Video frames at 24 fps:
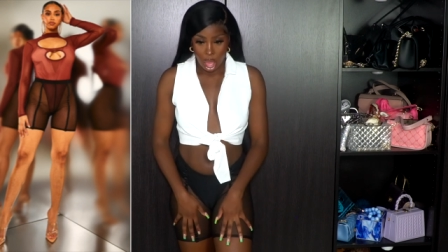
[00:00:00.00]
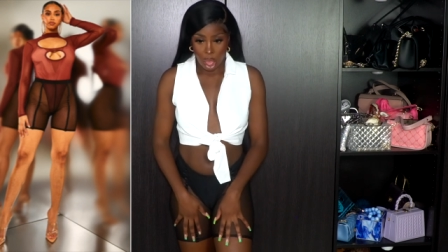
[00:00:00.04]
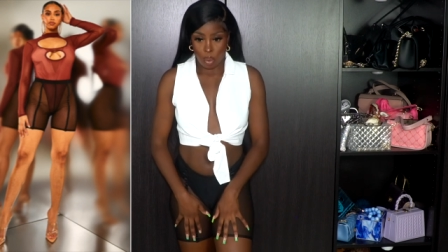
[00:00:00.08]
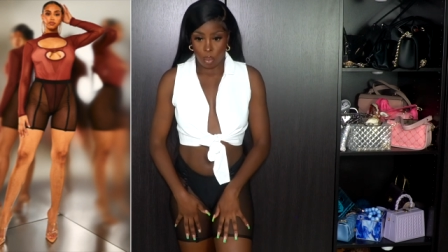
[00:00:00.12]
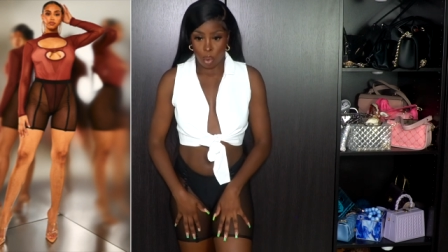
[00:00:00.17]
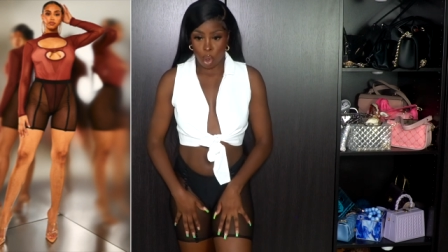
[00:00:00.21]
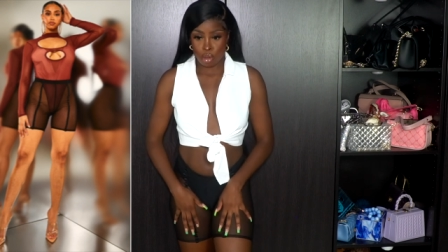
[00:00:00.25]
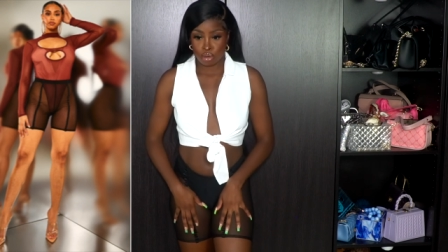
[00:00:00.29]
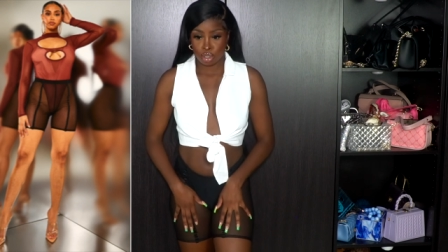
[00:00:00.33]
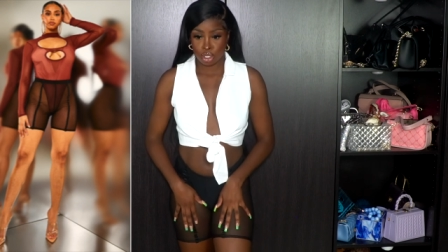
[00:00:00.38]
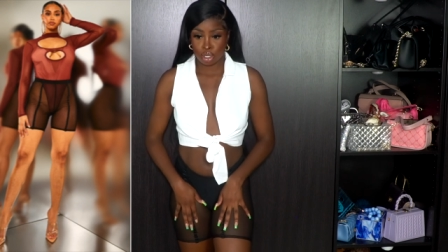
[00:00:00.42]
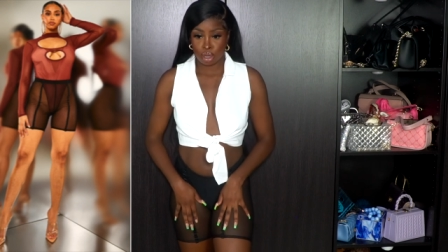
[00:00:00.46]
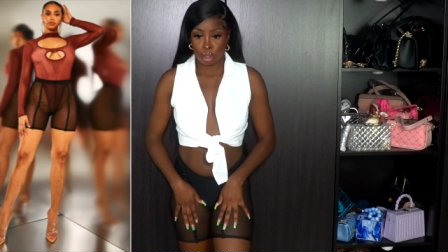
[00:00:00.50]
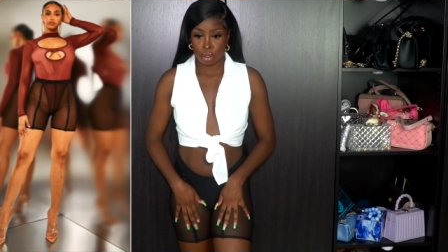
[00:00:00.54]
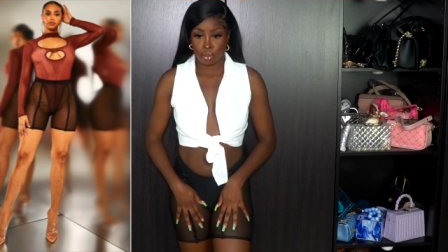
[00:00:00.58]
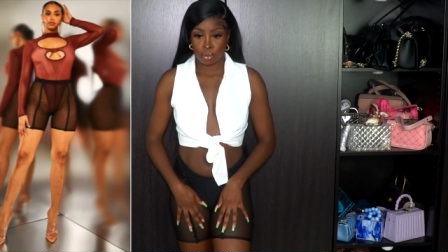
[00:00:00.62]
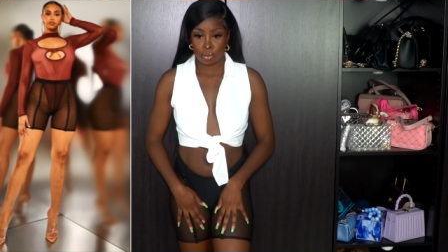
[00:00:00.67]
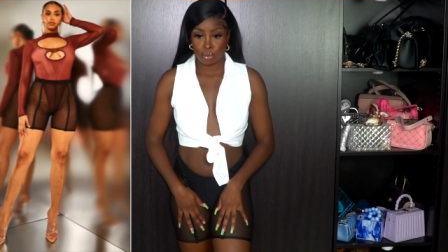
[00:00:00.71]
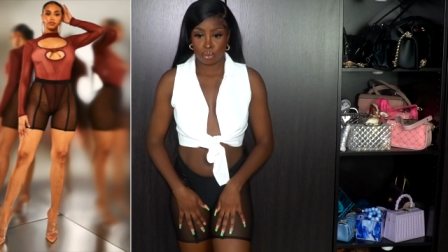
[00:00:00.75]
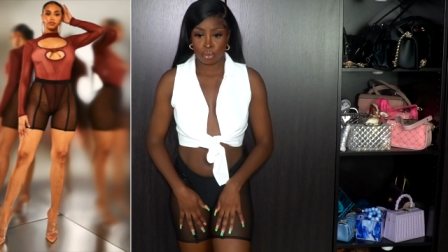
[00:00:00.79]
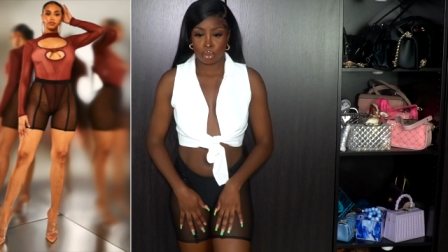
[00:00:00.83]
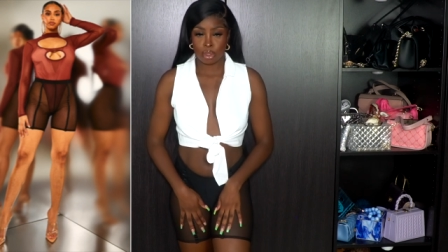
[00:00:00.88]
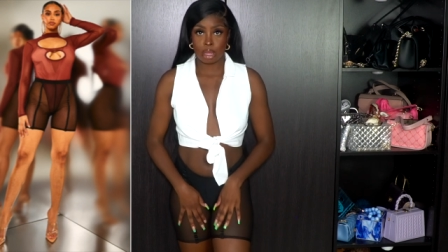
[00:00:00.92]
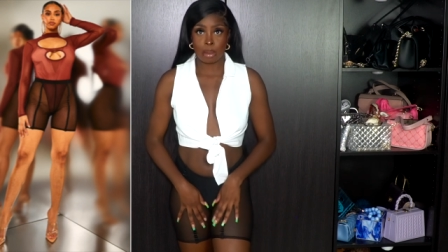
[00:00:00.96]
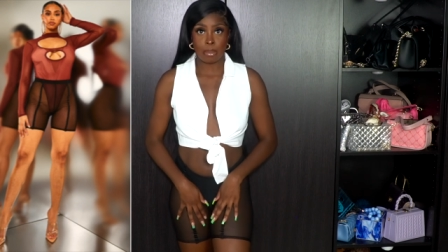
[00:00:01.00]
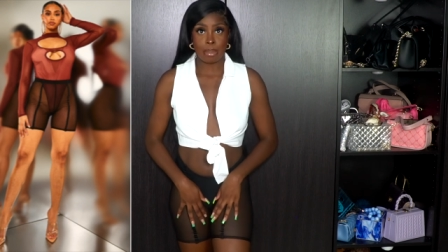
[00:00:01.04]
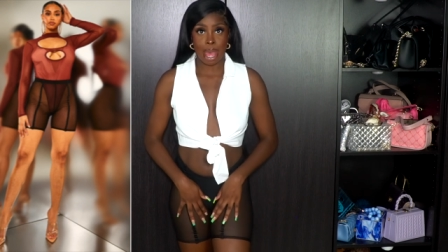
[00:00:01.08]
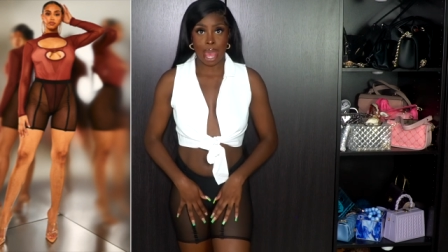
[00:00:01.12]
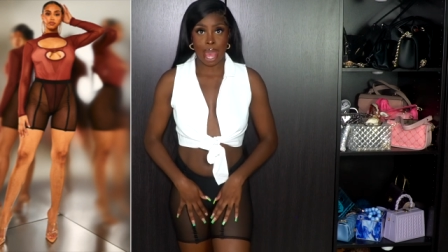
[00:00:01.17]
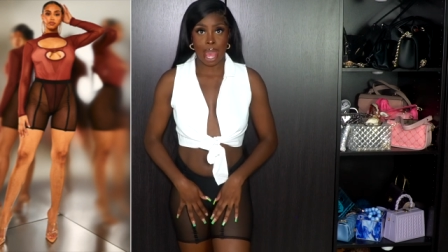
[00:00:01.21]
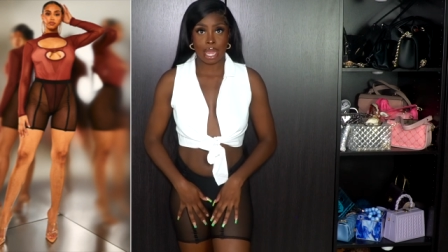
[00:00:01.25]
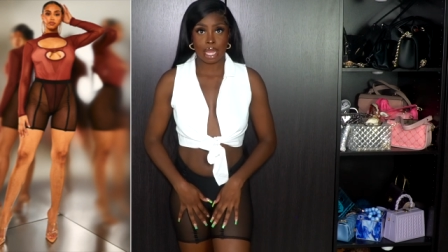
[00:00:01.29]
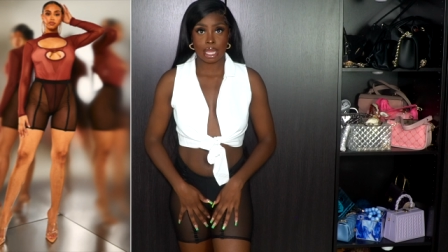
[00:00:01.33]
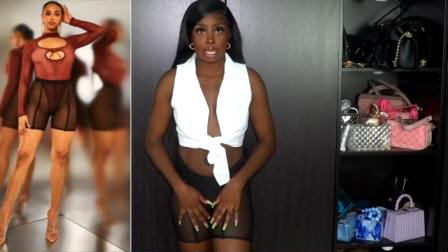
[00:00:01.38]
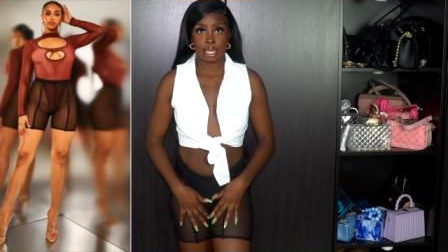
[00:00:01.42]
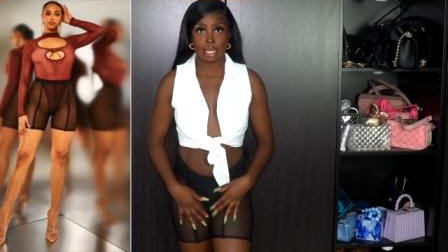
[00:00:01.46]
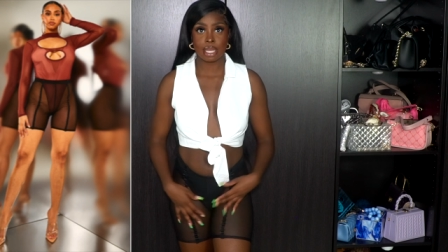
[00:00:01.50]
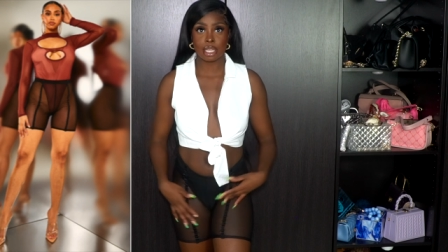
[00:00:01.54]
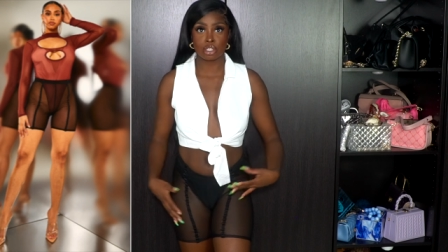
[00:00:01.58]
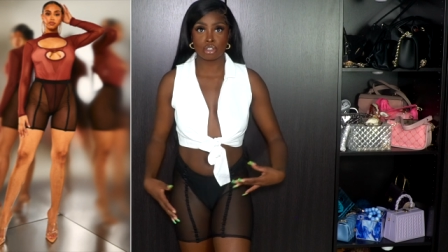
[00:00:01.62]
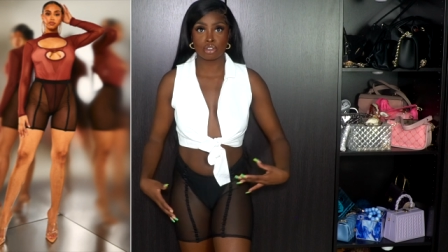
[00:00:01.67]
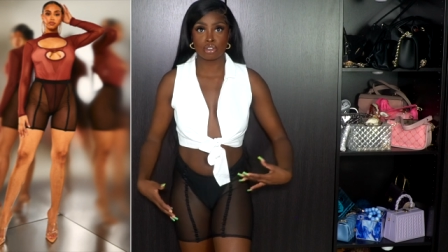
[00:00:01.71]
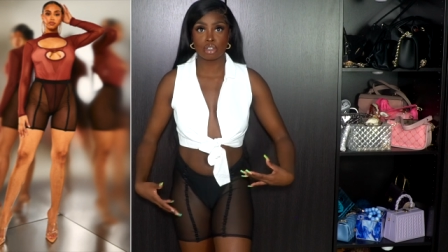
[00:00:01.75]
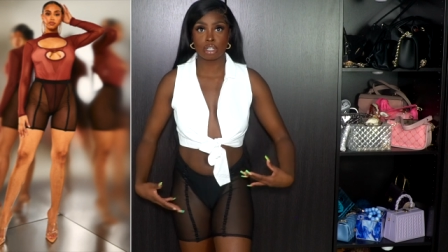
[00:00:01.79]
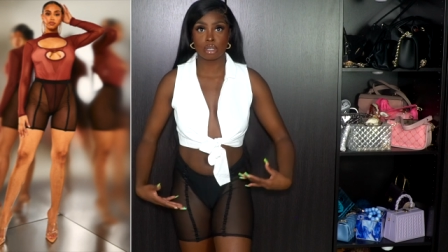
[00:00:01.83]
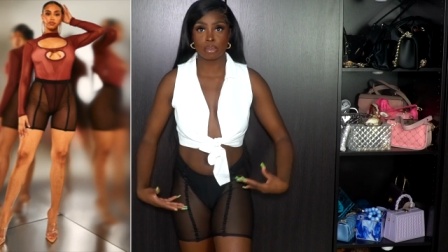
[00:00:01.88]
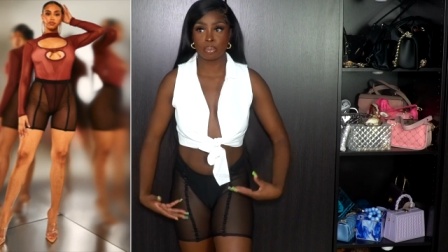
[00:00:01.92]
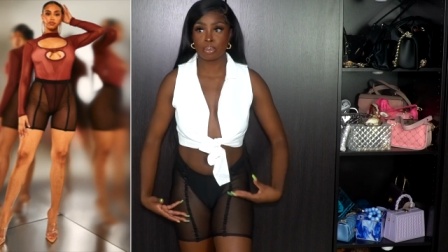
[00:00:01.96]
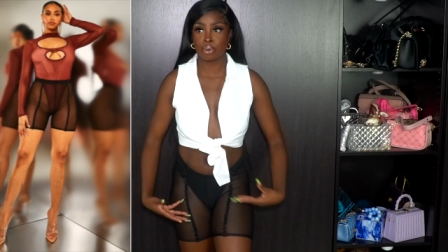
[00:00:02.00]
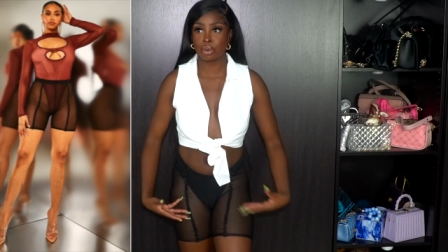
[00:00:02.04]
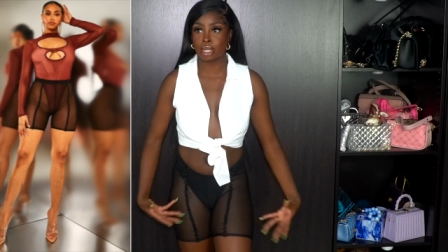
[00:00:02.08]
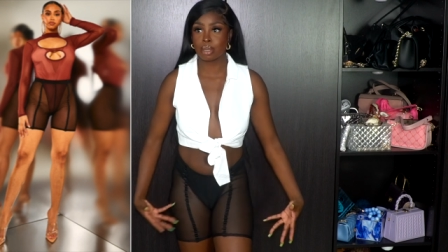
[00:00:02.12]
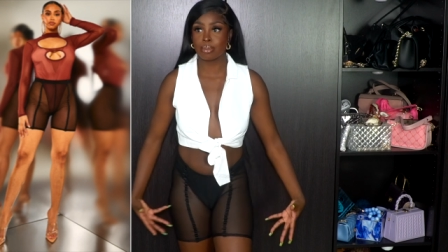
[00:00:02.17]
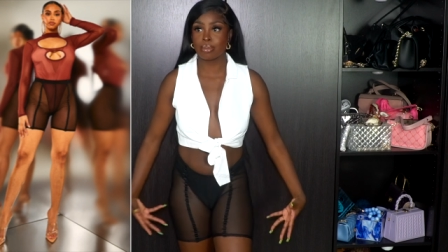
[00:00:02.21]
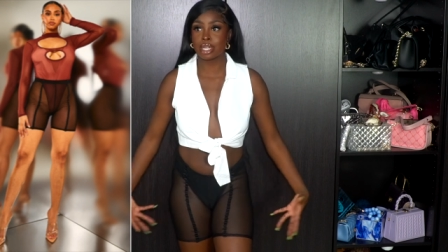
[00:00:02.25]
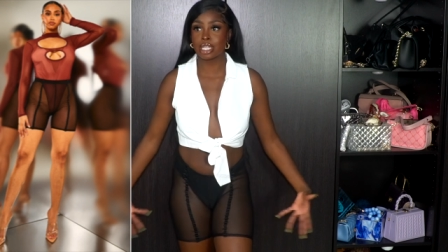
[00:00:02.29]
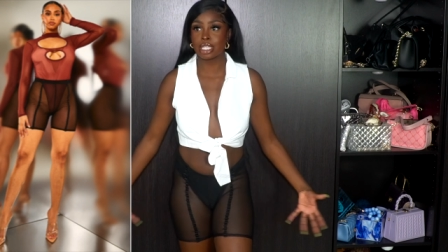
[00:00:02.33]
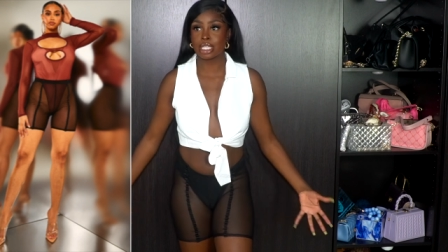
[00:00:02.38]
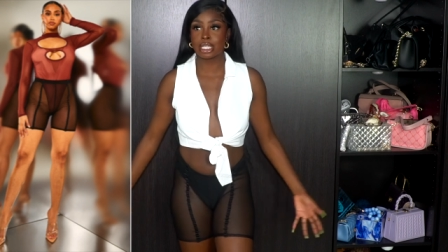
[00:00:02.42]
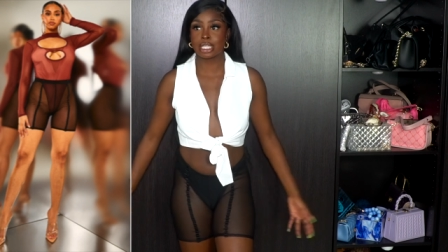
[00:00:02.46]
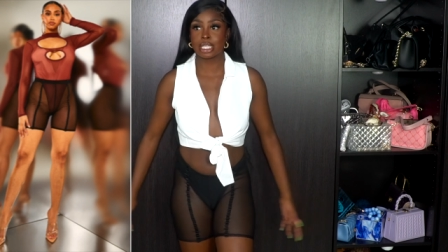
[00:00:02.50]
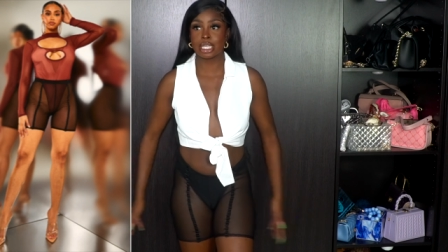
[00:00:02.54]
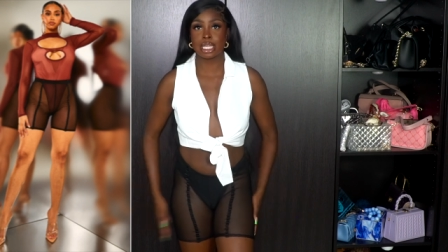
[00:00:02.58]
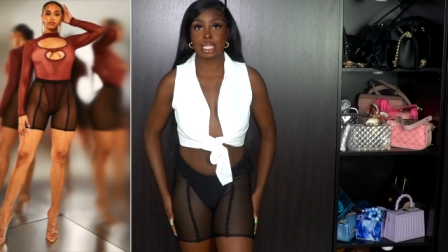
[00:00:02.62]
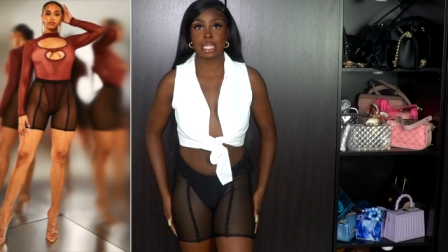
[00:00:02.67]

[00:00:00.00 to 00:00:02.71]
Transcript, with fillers: I won't show you the back because you can pretty much see